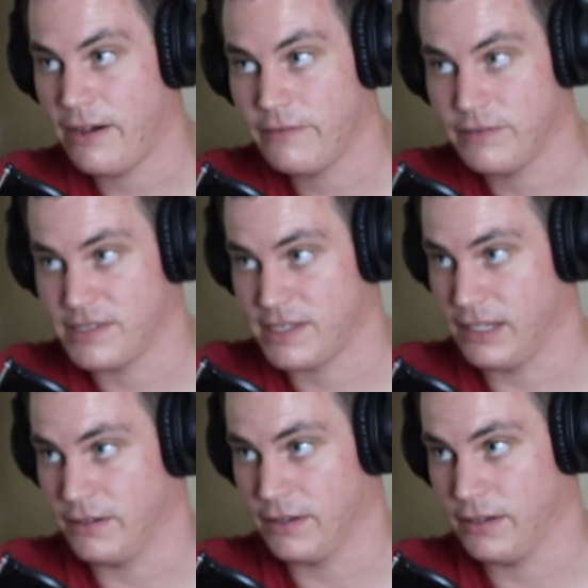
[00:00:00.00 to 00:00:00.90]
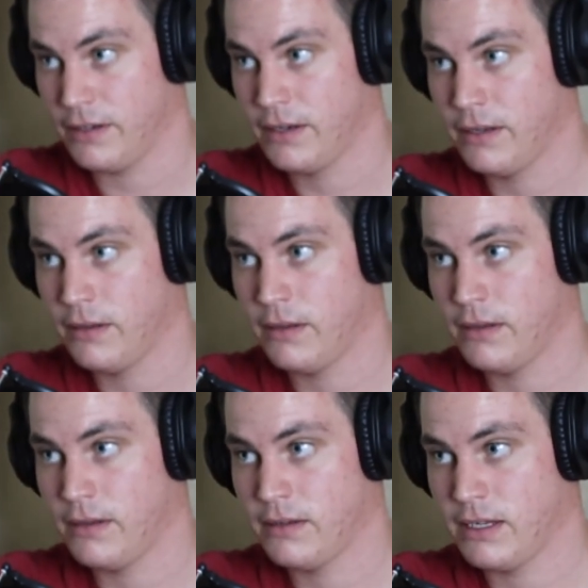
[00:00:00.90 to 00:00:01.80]
alphas stand on.
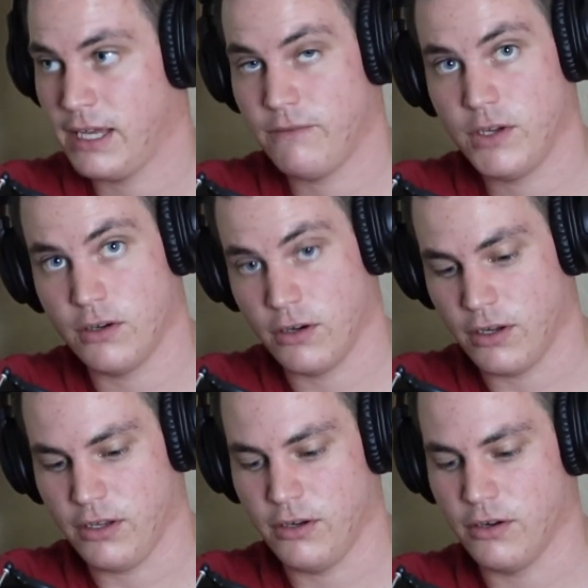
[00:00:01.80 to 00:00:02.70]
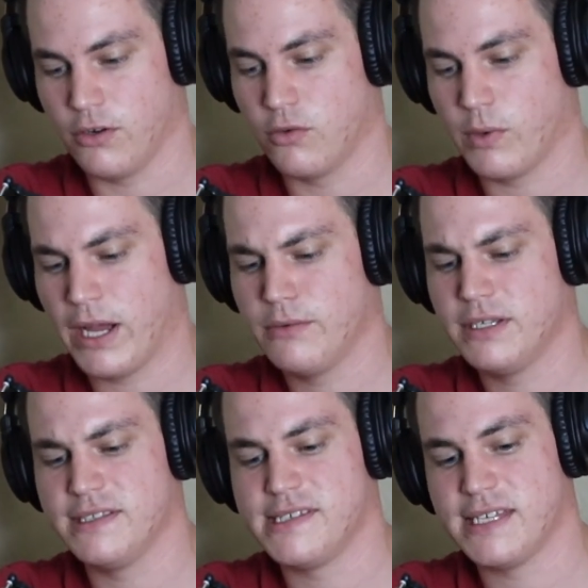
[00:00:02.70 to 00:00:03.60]
If your
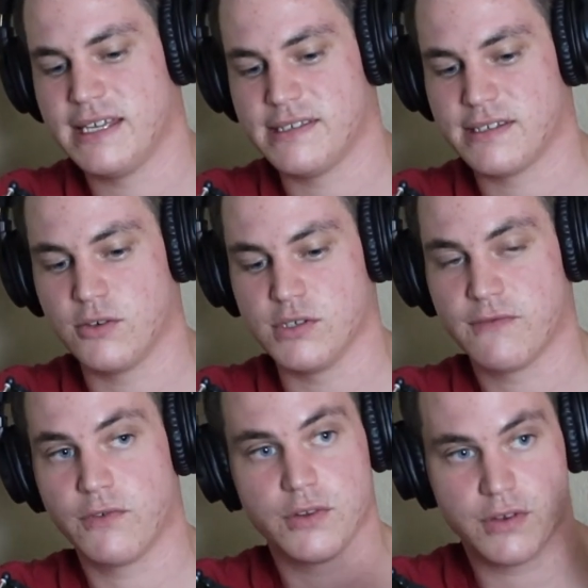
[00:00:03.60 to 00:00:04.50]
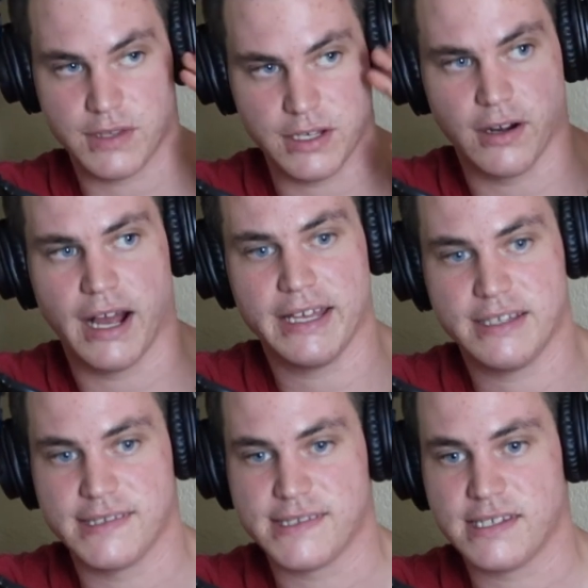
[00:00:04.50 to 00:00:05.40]
grounded sense goes further than your eye
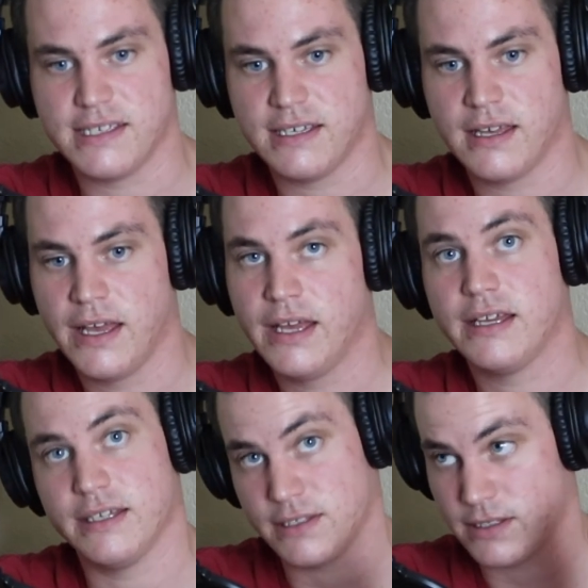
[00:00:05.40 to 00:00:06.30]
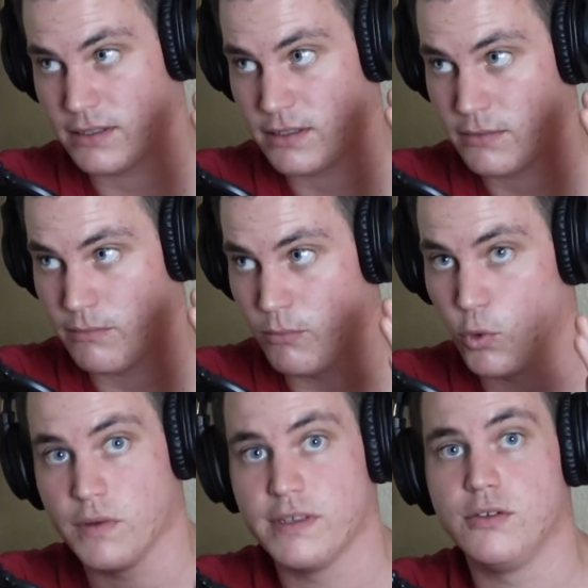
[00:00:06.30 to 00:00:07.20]
can see, it's
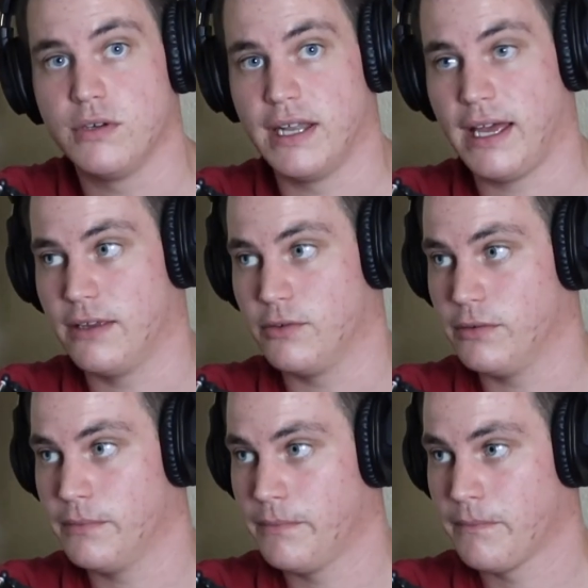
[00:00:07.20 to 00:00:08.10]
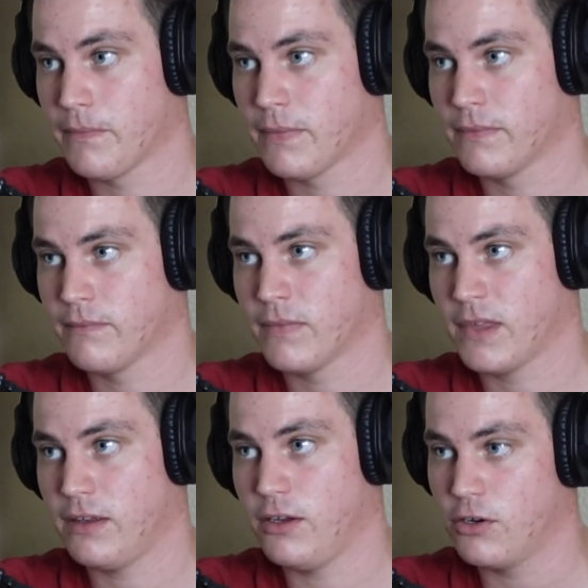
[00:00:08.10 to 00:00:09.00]
more than you can handle.
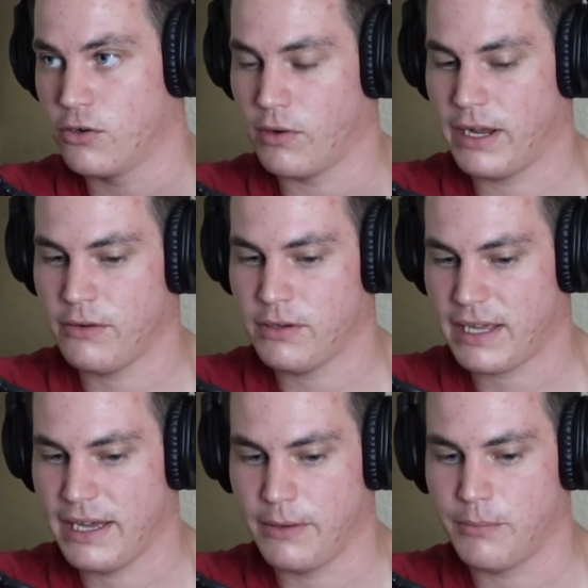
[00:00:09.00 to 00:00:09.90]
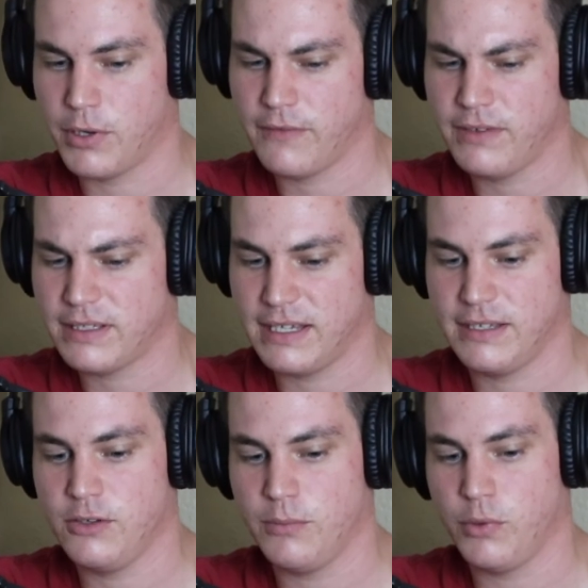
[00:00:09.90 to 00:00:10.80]
Your ground at a perfect
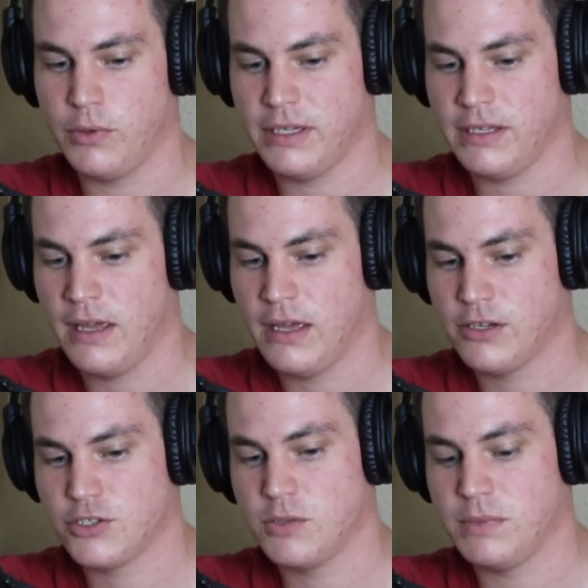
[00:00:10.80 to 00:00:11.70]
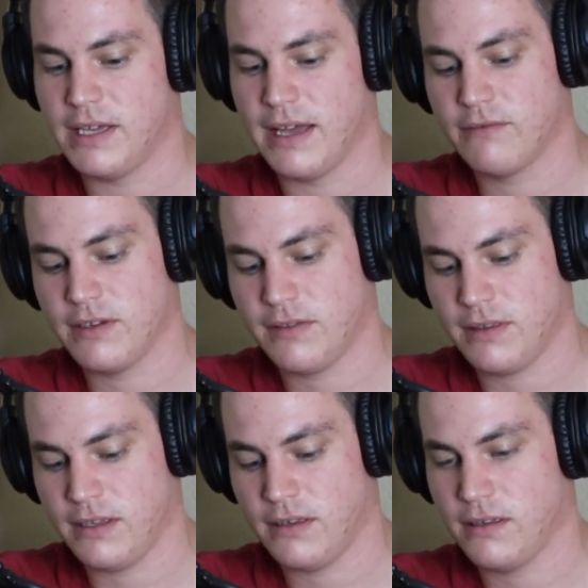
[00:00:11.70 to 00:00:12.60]
ideal point should be
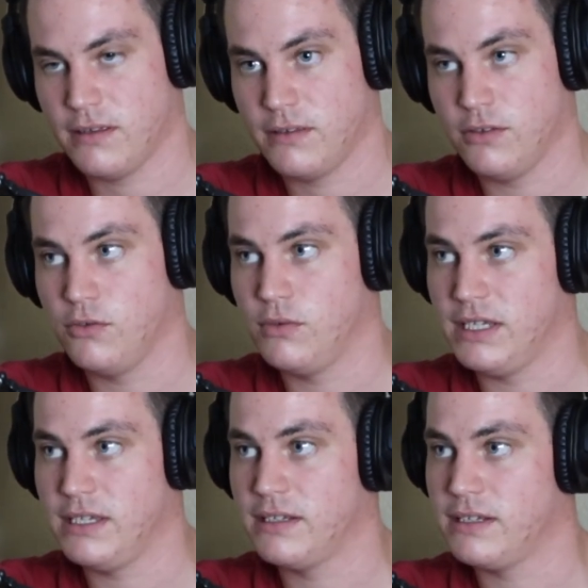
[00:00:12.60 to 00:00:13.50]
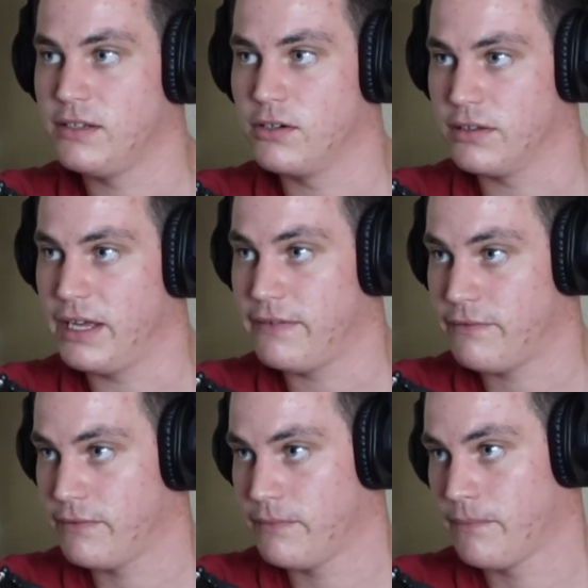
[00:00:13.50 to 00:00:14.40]
everything you need in your life.